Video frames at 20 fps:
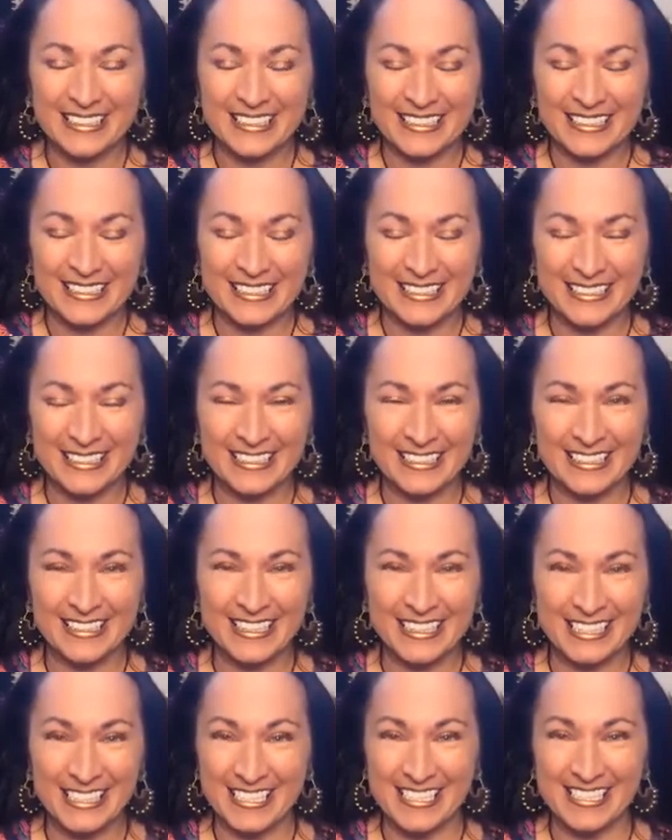
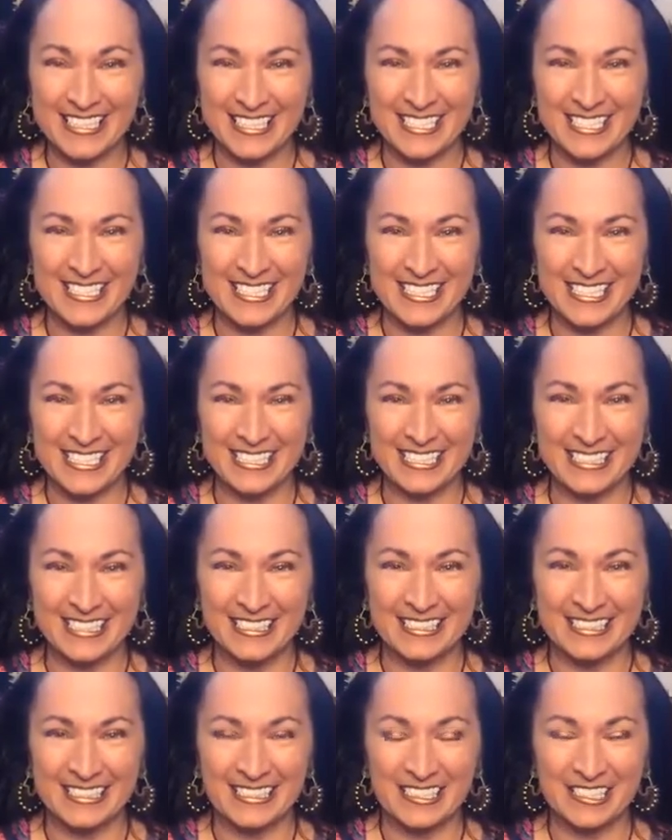It is indeed
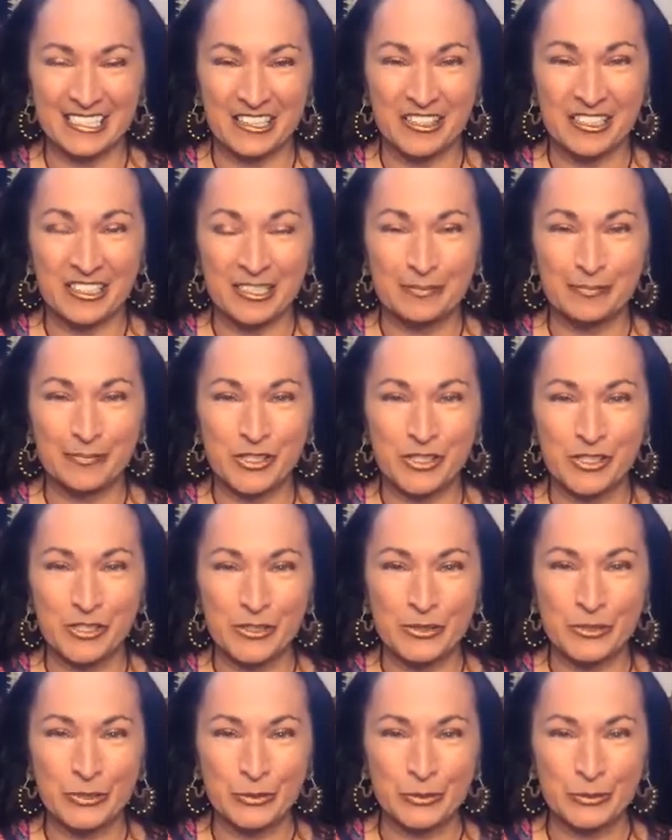a time
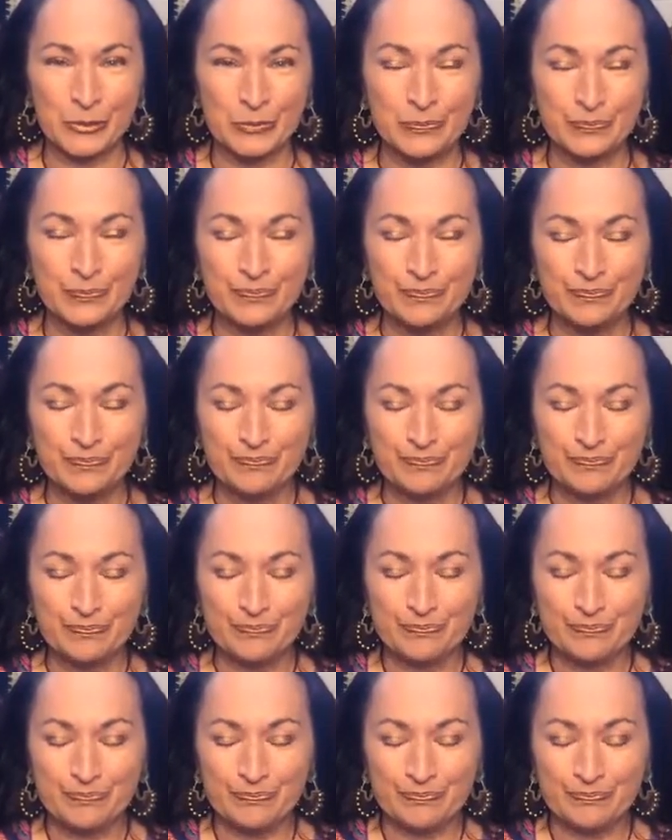to
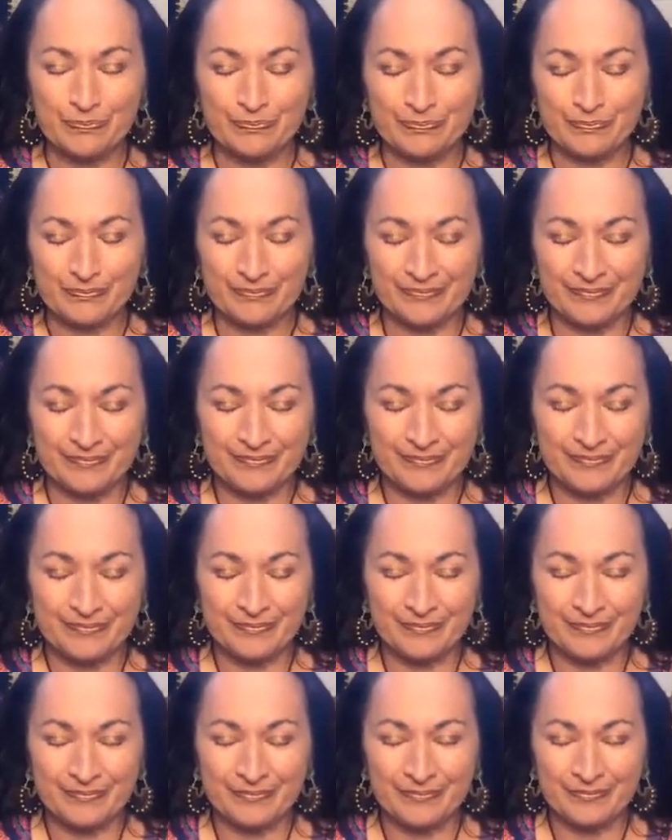
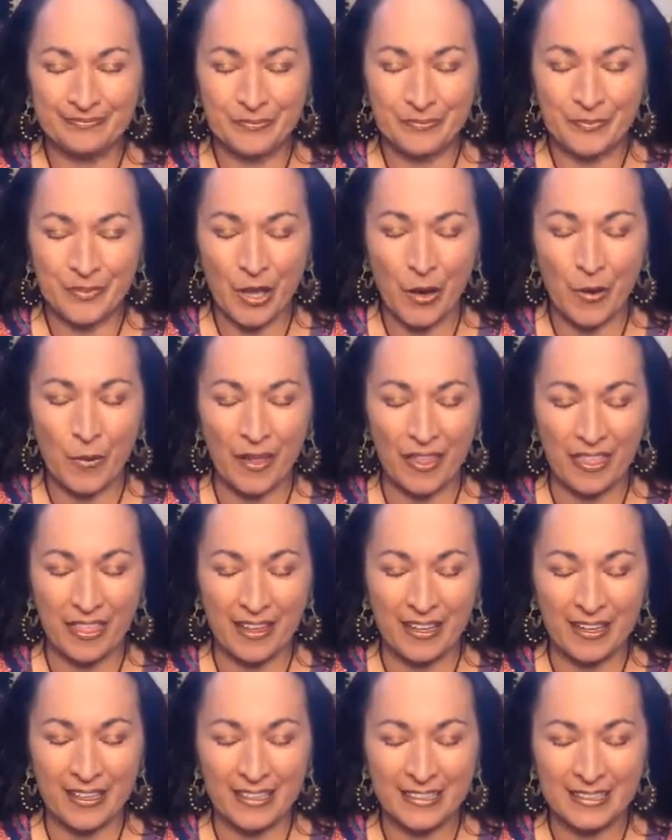go
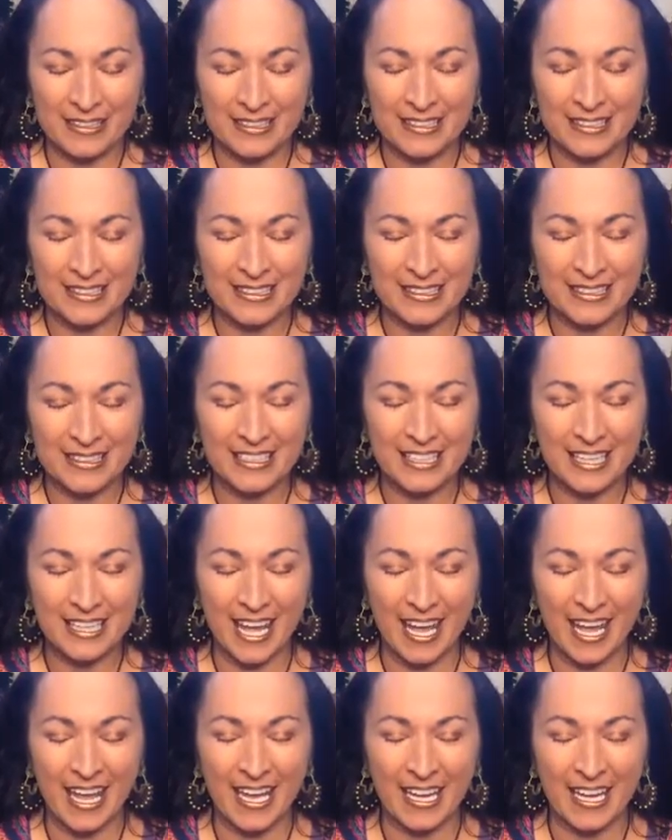within
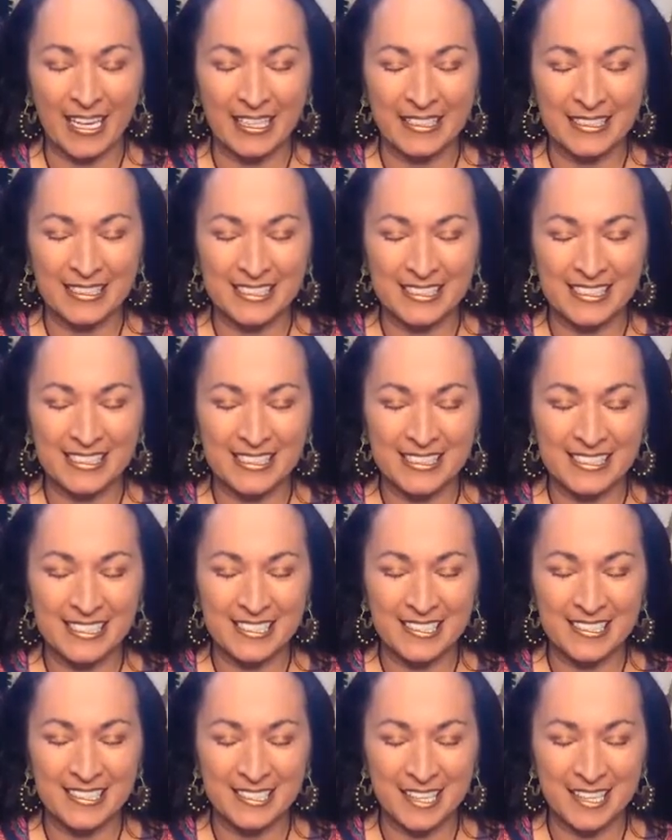and
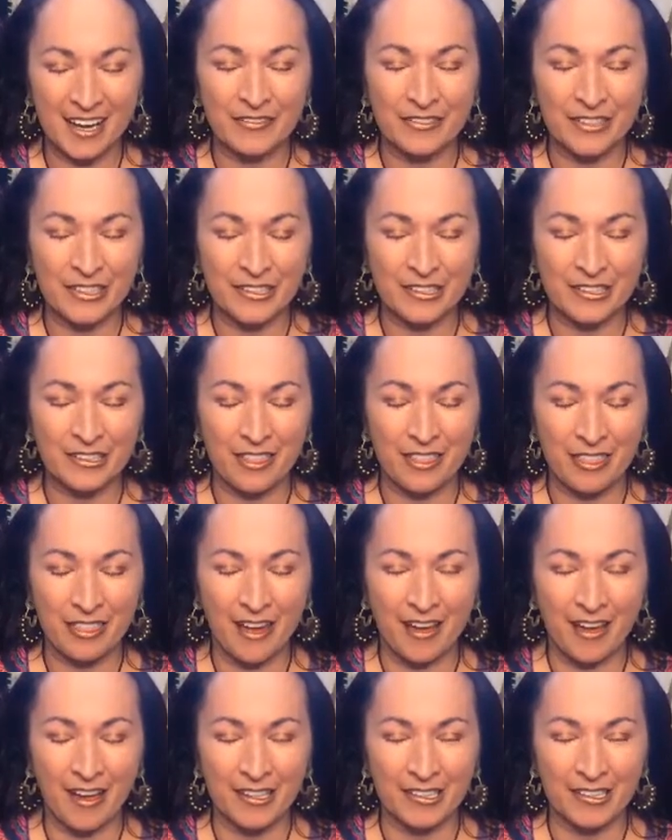discover
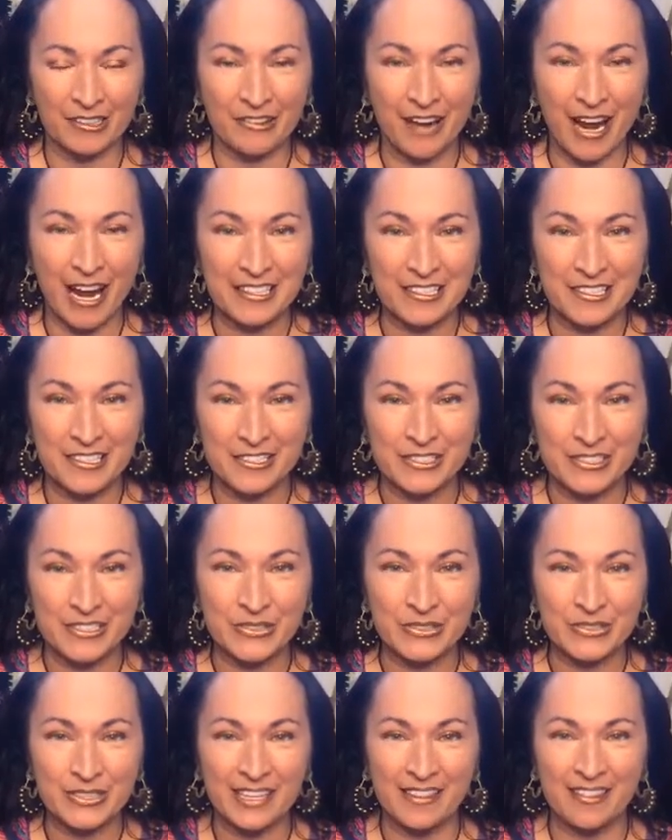that
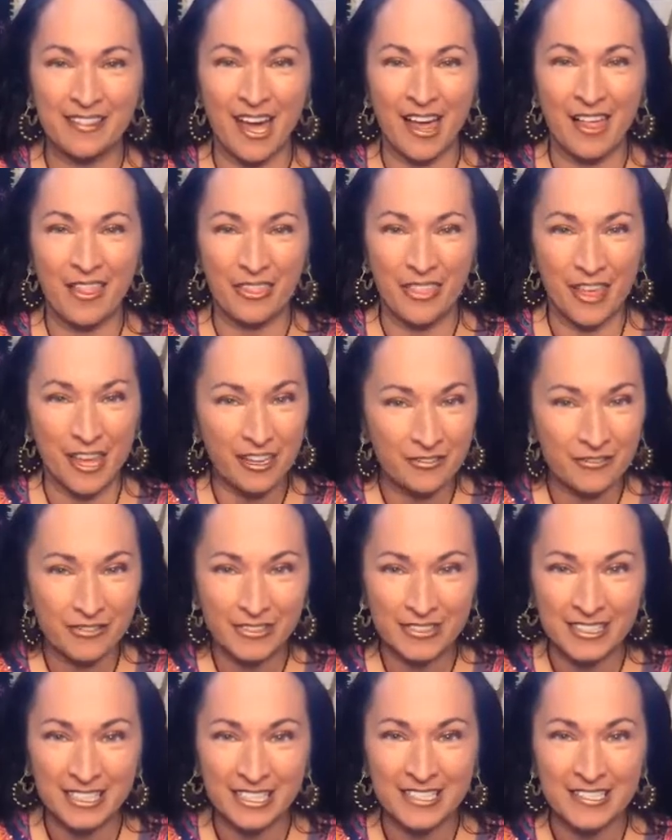gratitude and that
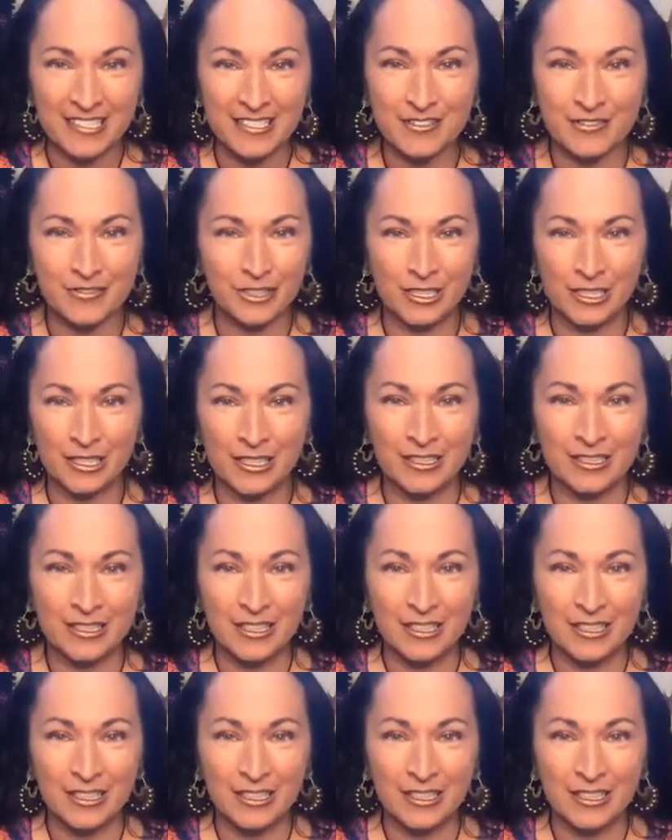thankfulness for